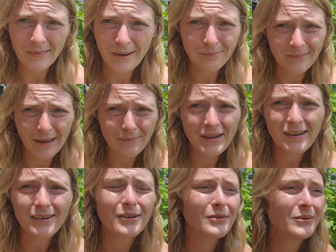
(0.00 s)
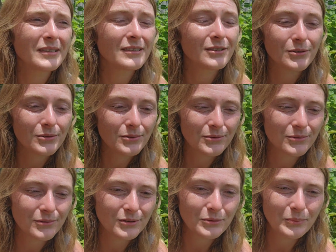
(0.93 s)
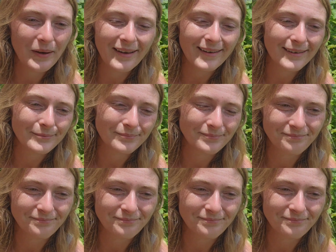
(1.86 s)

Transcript: I'm not going to pay